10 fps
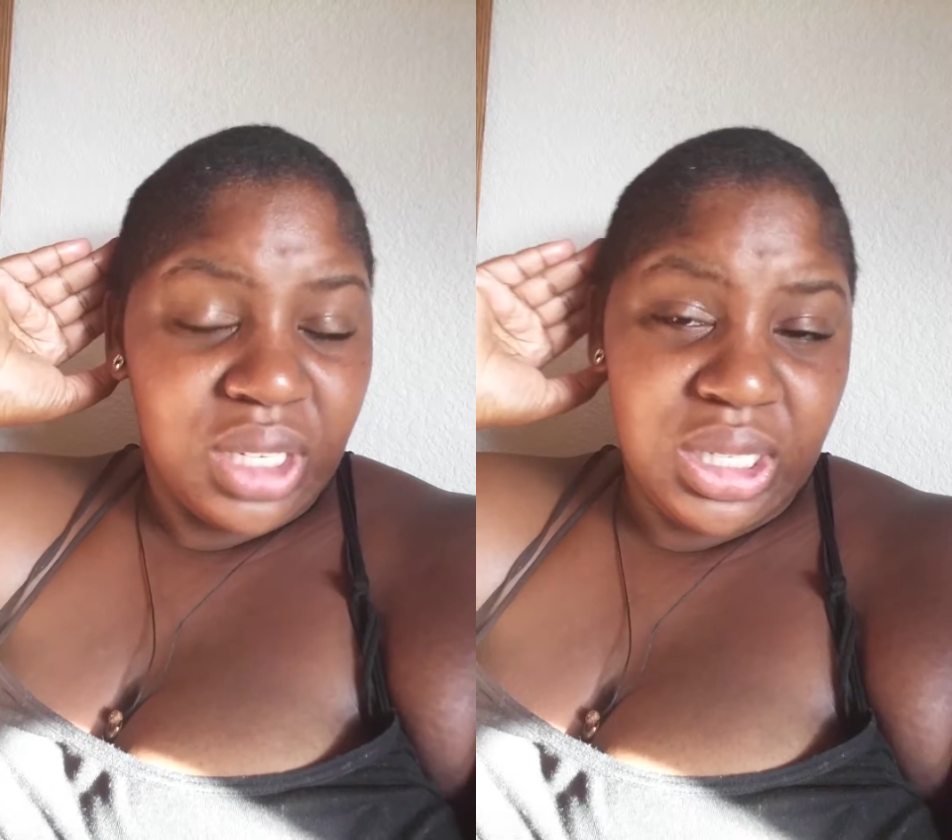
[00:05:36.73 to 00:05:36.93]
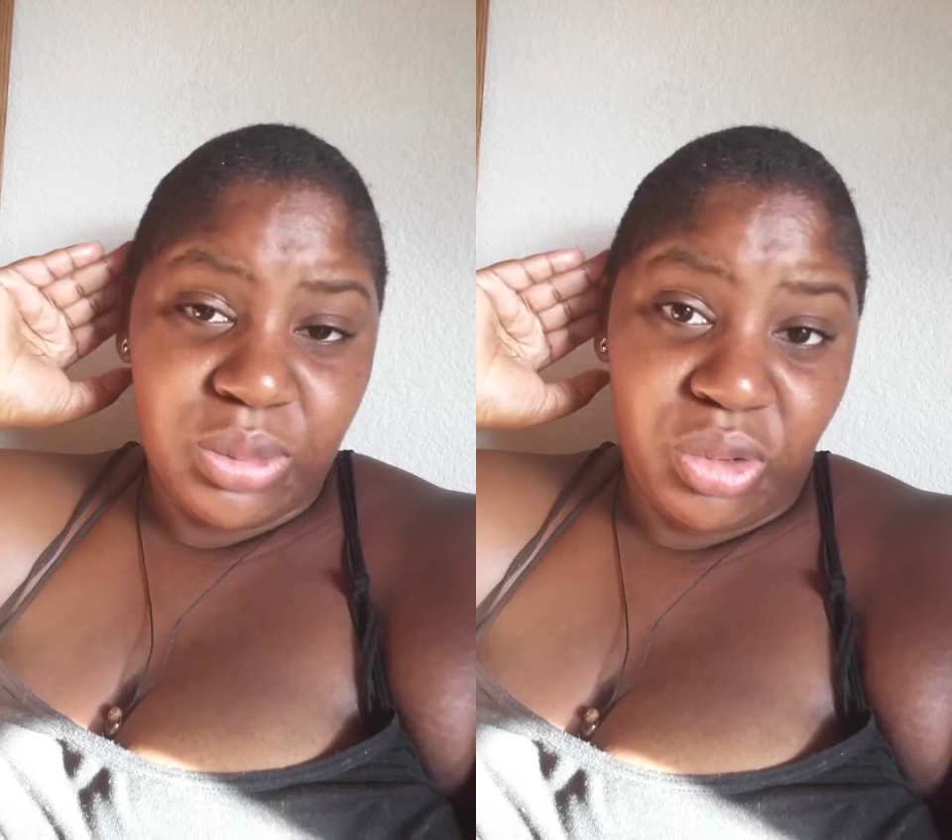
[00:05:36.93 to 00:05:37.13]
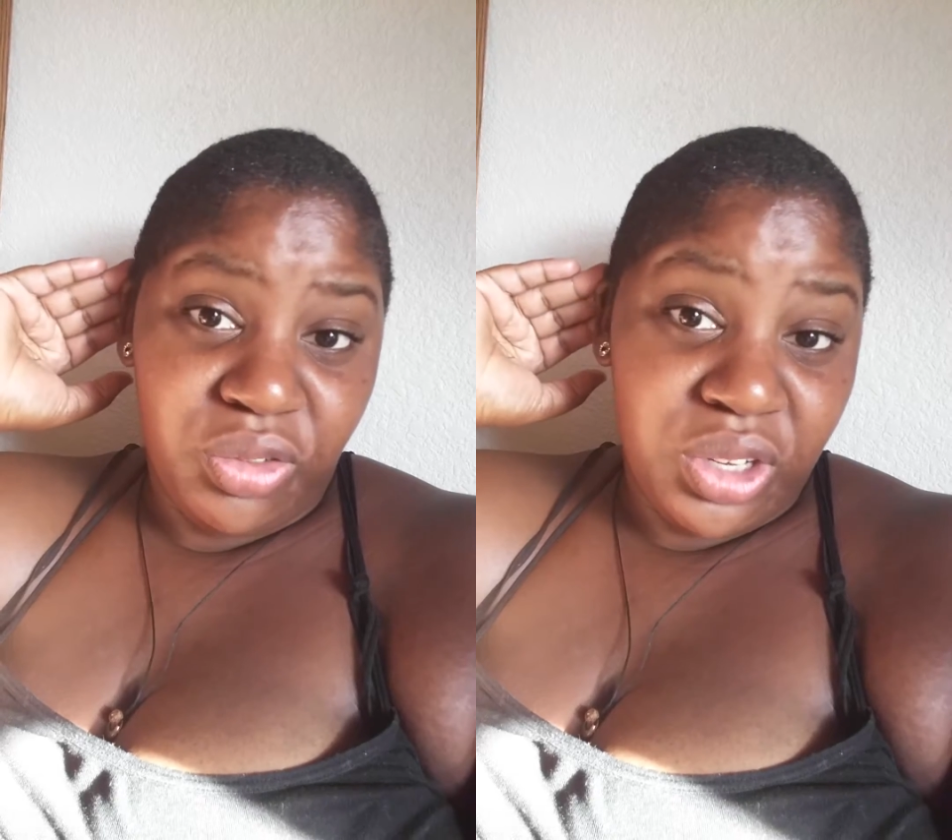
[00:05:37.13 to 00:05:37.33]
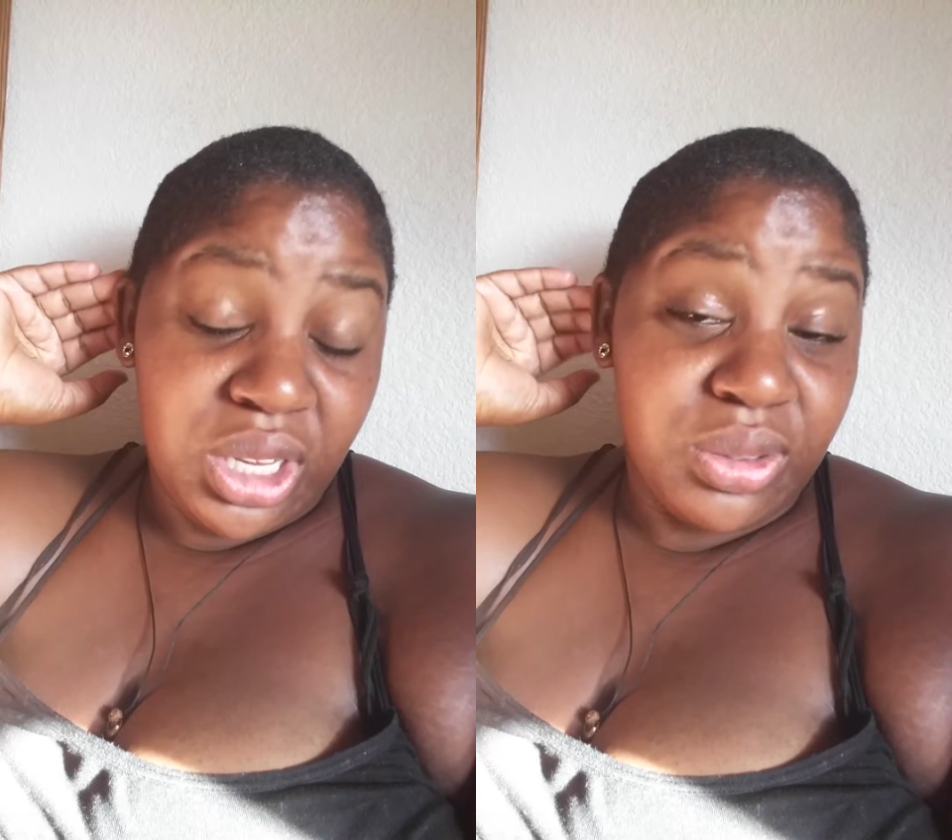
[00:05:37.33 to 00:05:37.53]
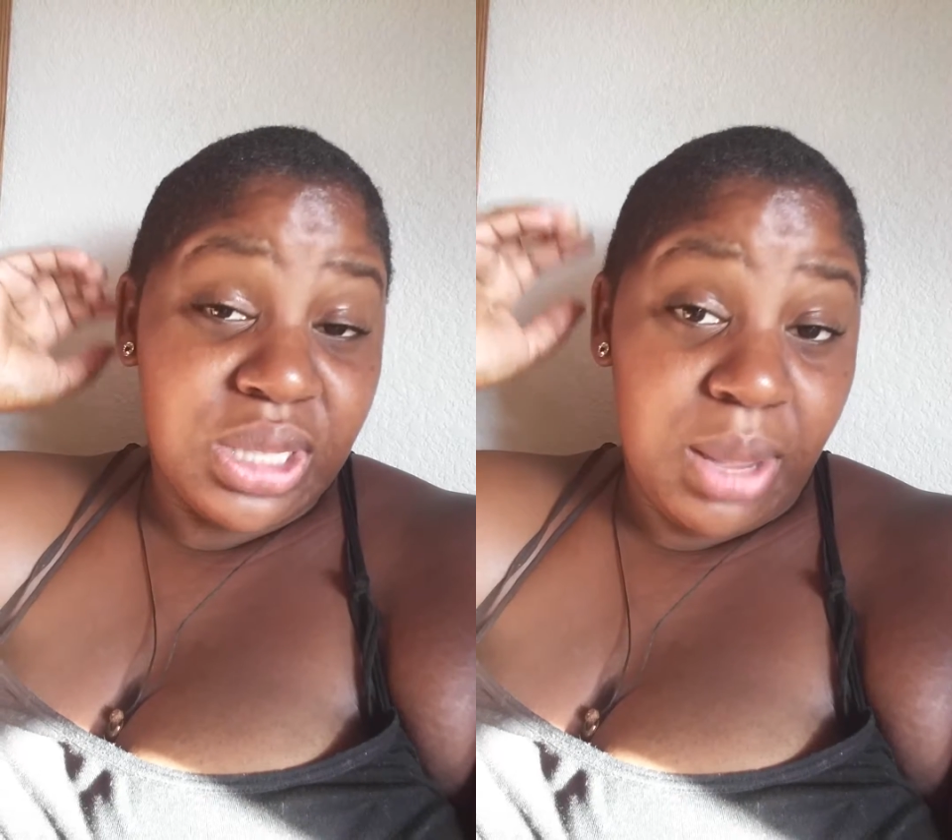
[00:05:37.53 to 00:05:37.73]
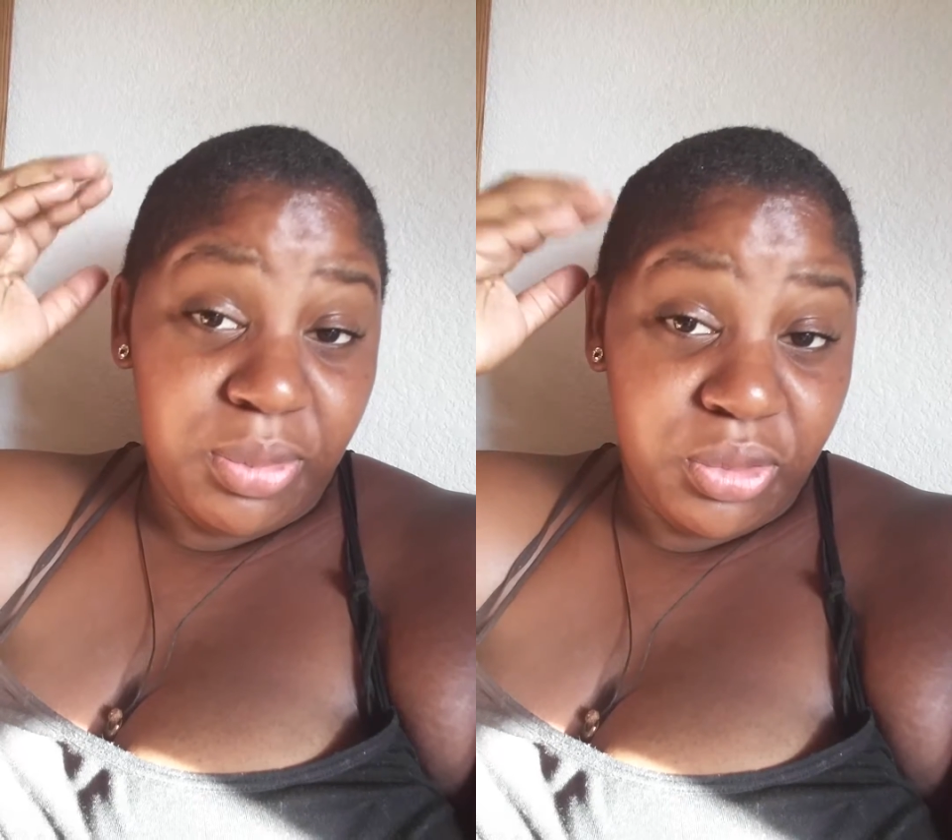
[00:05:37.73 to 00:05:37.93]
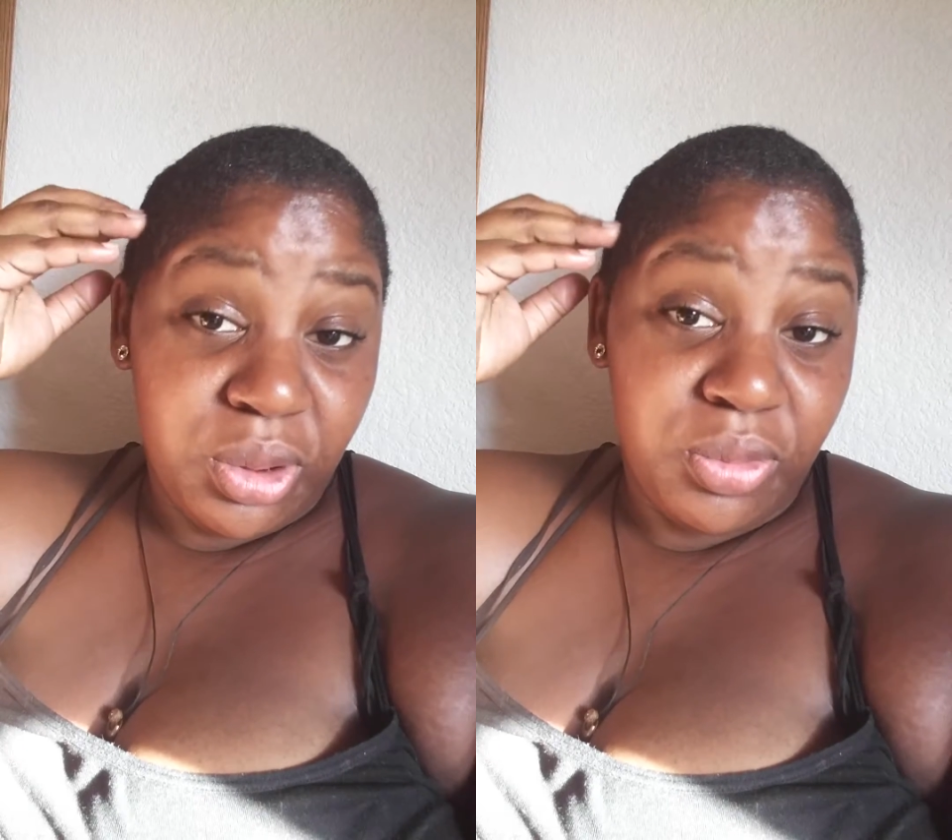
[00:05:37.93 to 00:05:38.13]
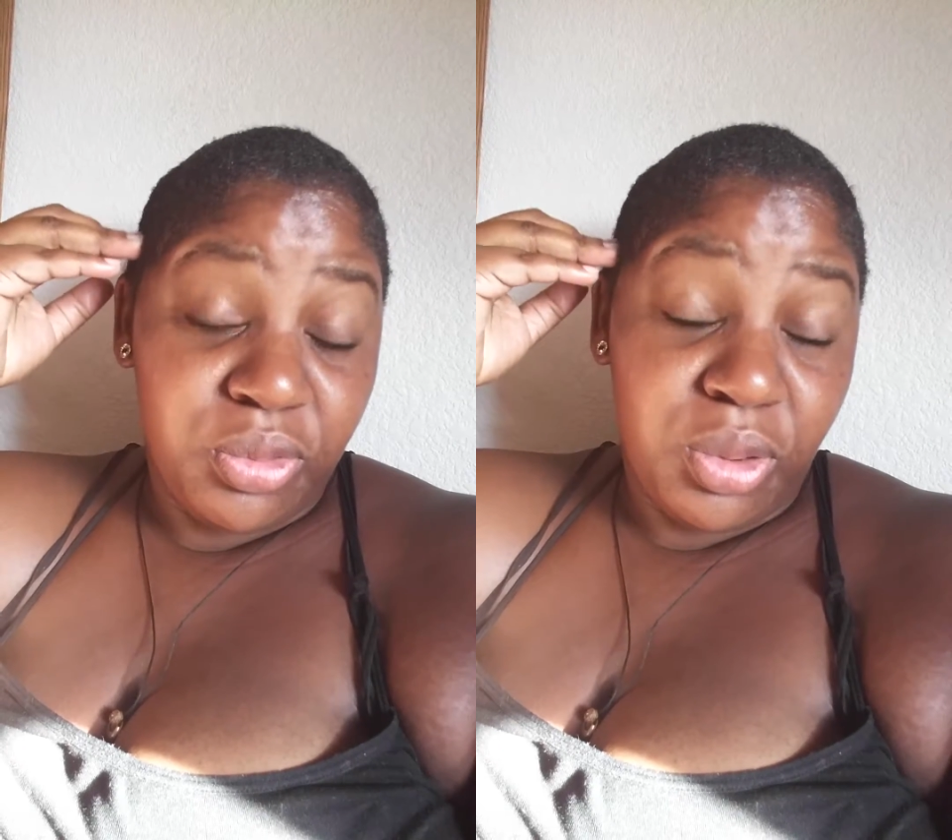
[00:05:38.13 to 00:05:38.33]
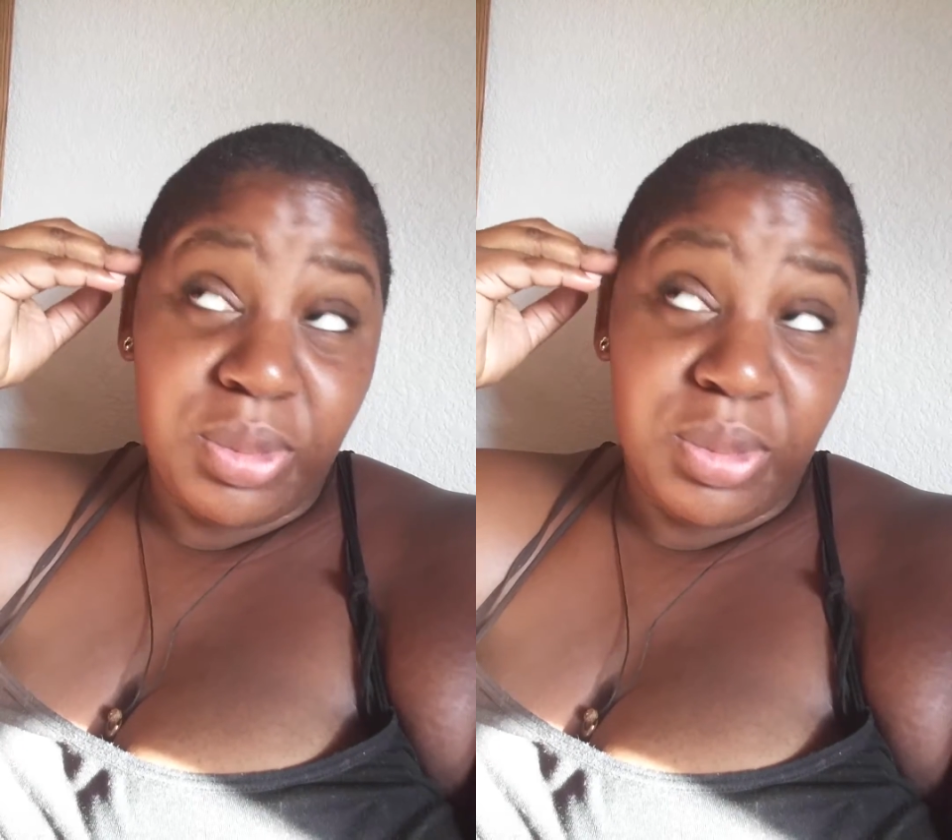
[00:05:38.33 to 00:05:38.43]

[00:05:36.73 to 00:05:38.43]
there's more videos coming from